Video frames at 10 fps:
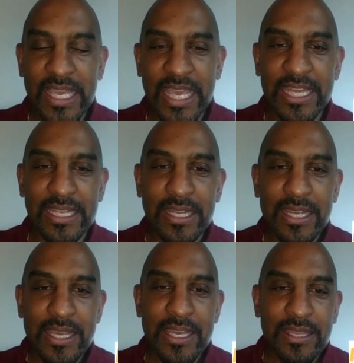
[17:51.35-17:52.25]
And
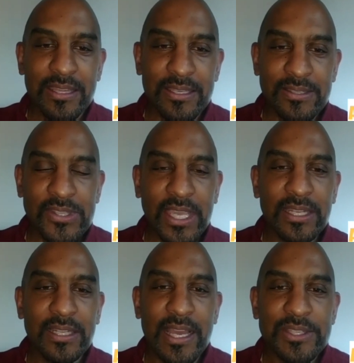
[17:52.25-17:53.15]
the second
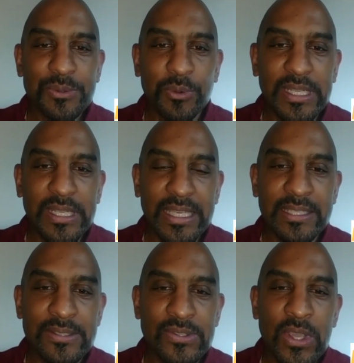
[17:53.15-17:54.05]
to last one
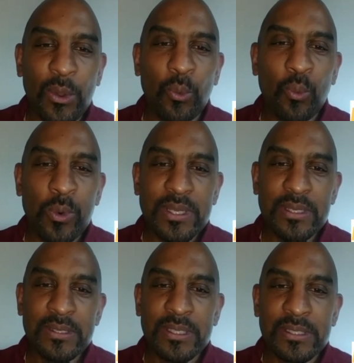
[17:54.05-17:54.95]
is, what
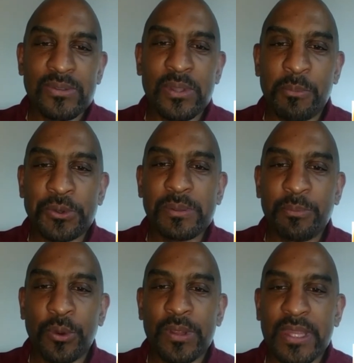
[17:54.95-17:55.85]
is the most
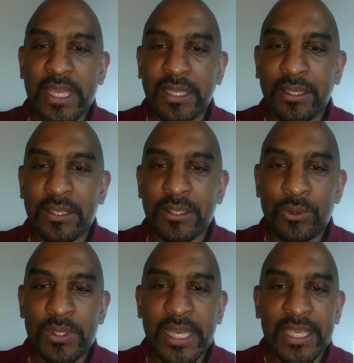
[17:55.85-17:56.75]
important thing you
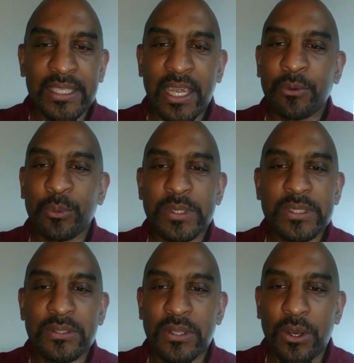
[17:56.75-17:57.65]
would like everyone
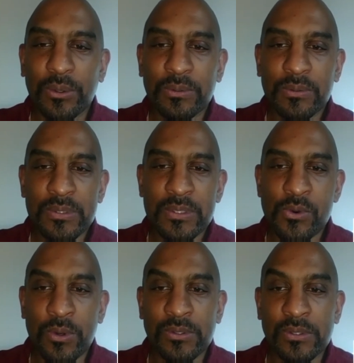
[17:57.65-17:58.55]
to know
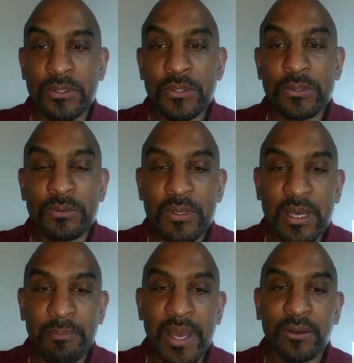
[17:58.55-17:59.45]
or to do
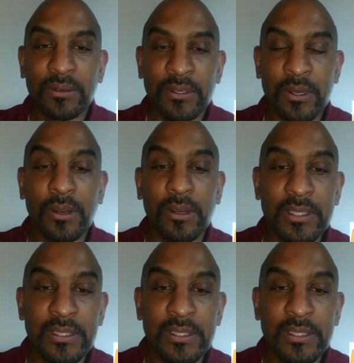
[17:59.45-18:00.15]
about GERD?